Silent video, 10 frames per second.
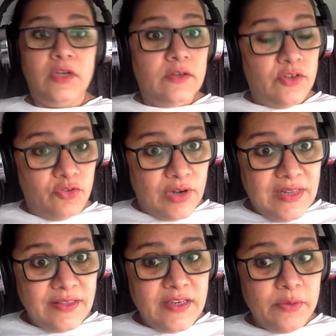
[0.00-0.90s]
Do you really
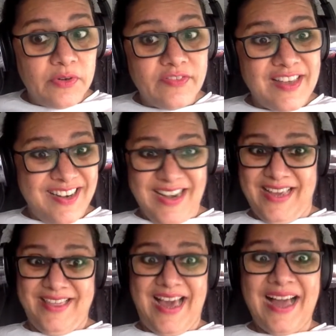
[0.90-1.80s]
think he would have said it
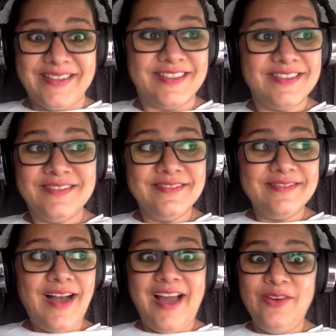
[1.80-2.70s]
like that?
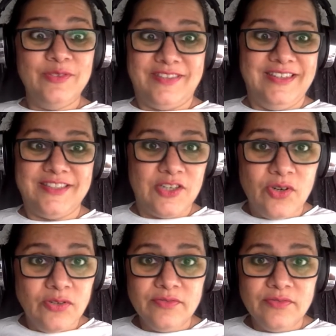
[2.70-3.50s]
I don't think so.